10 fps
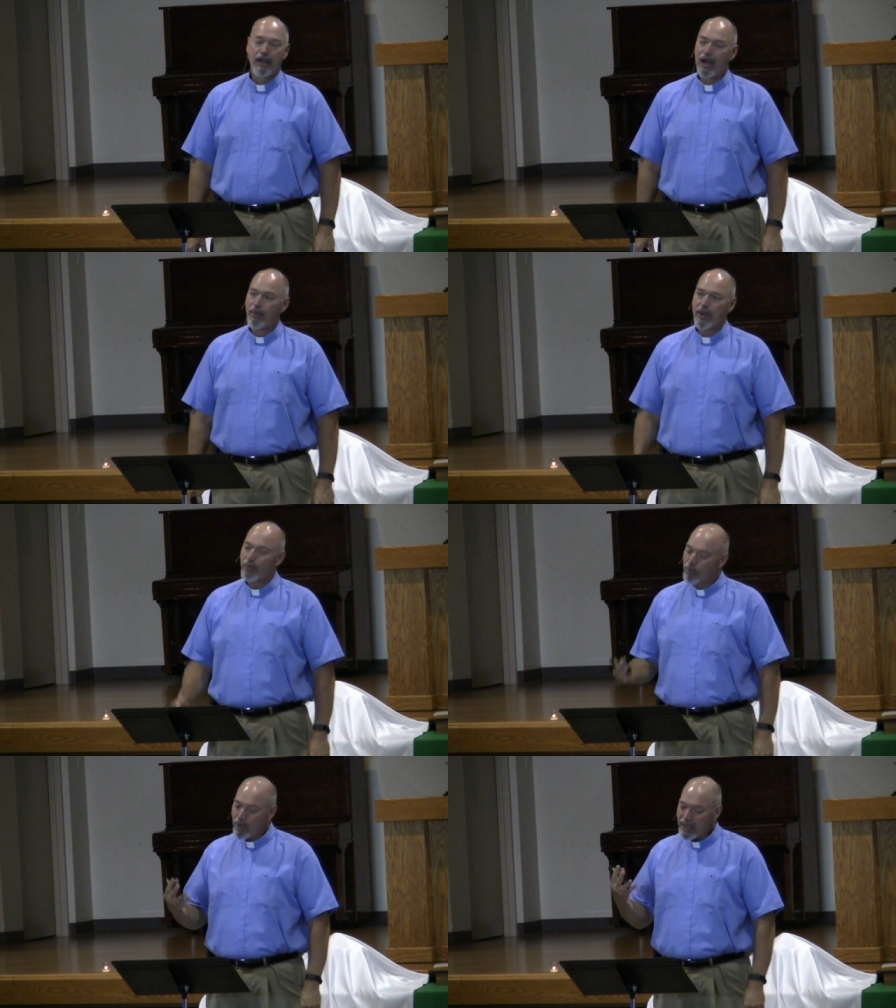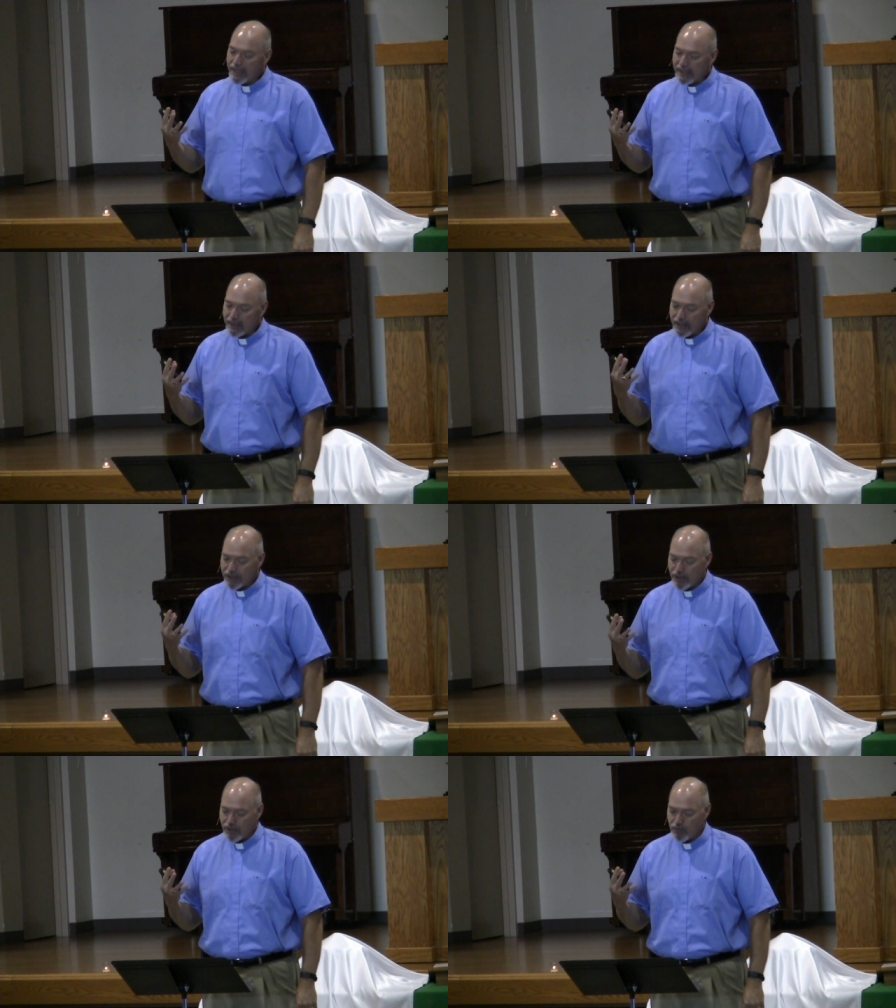Are we willing
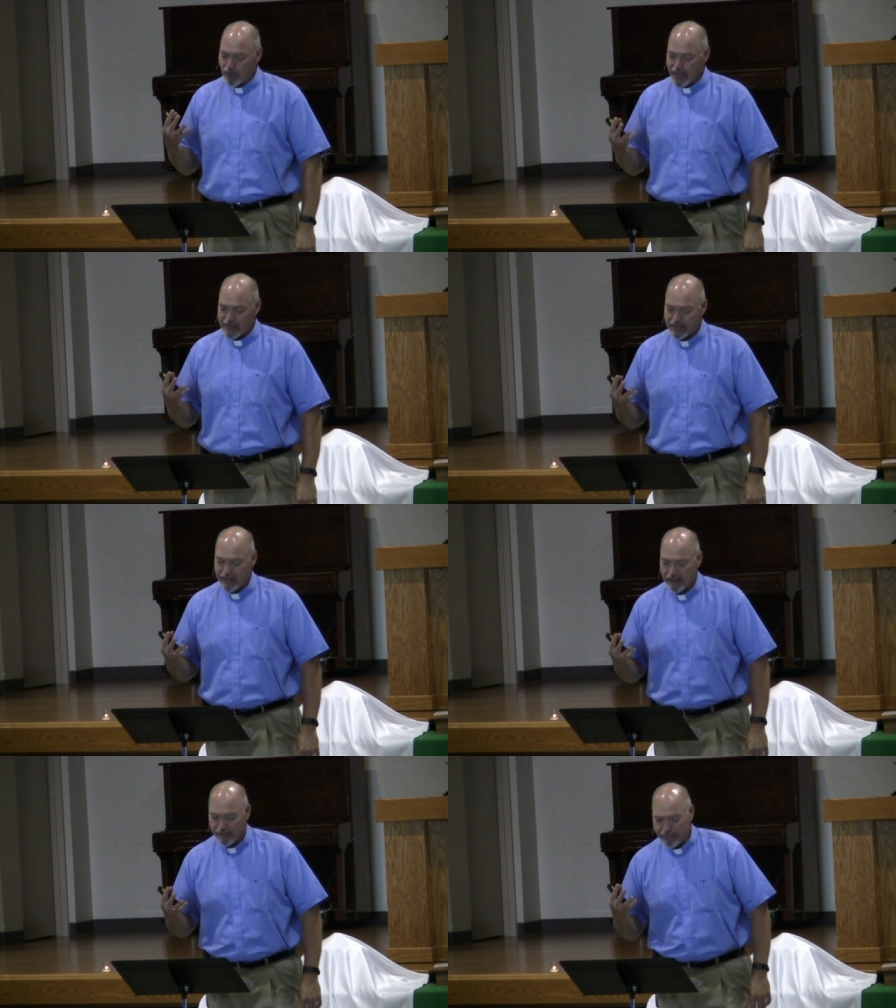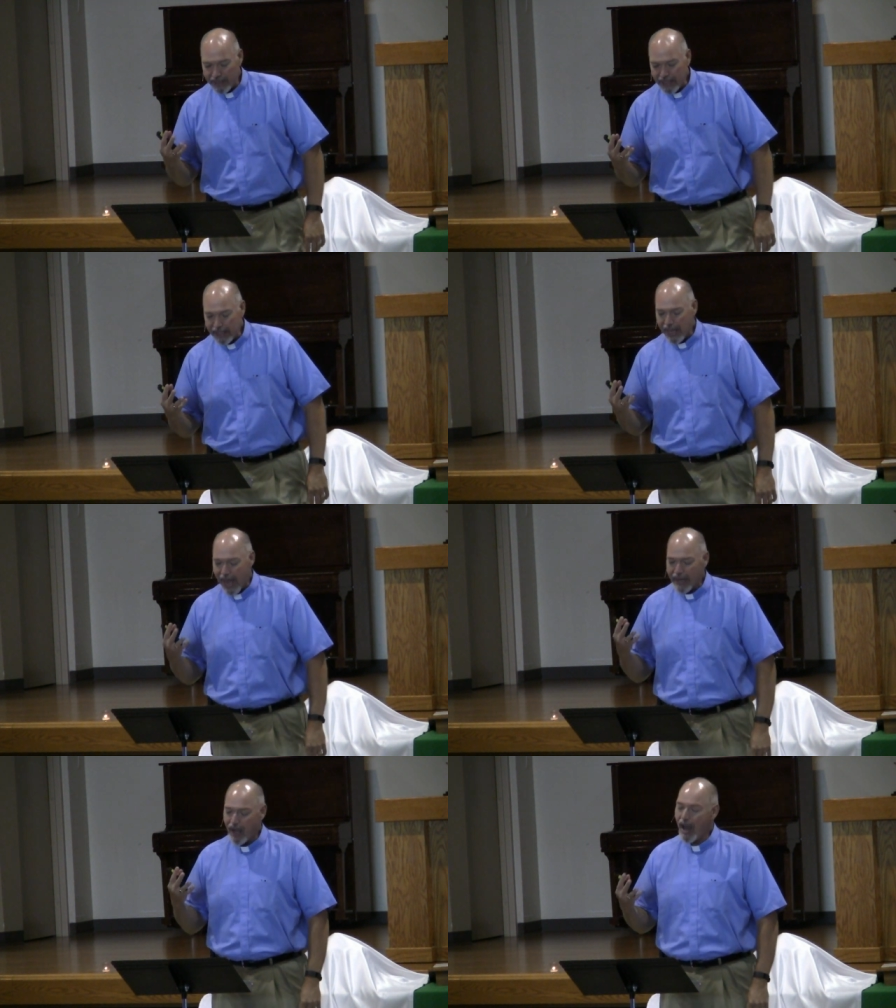to risk being
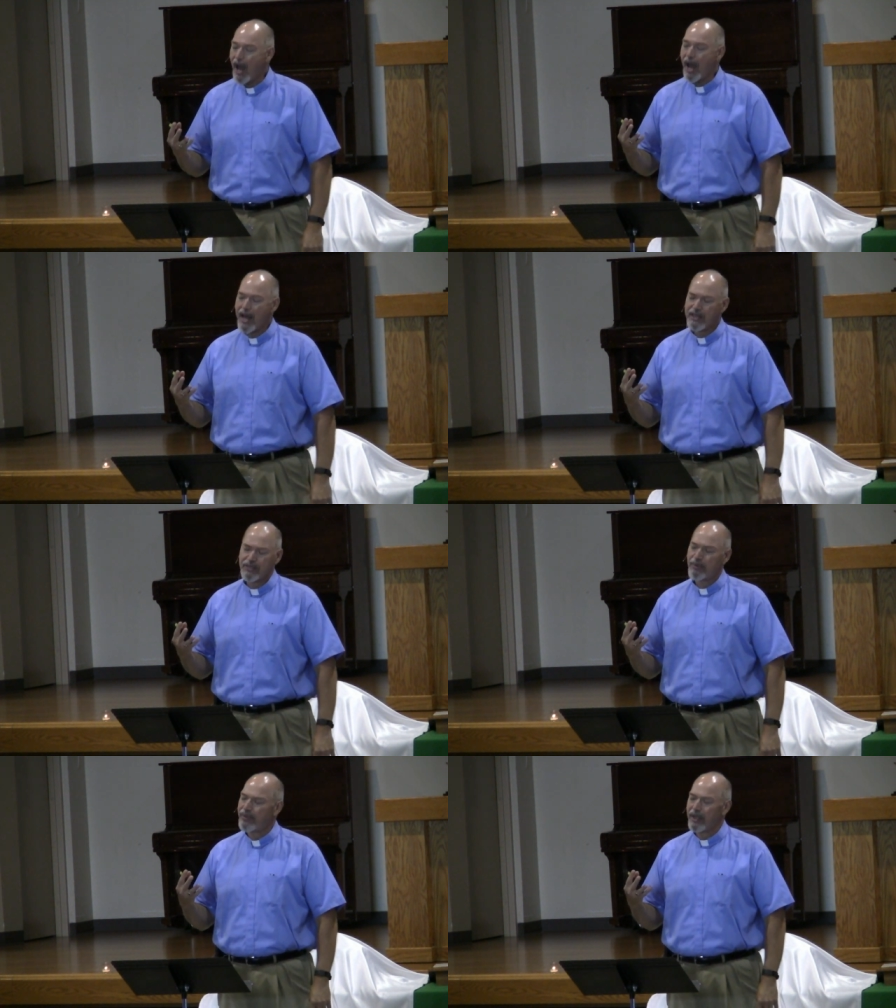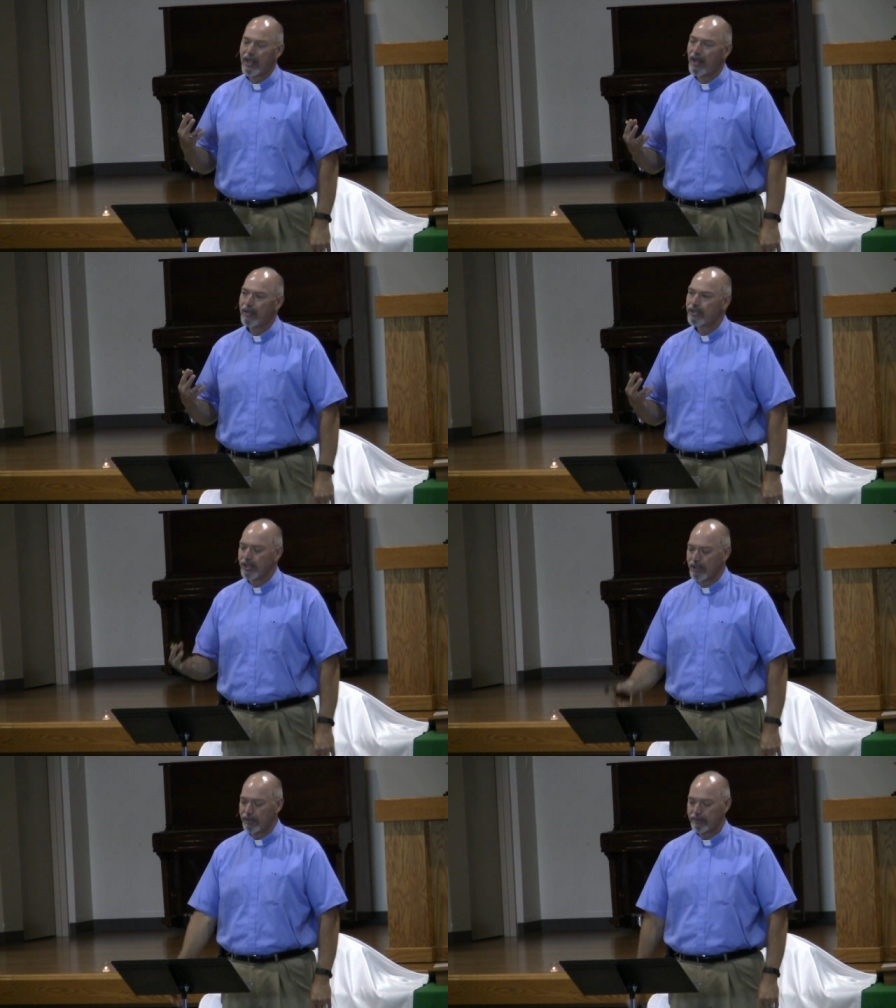at odds with the culture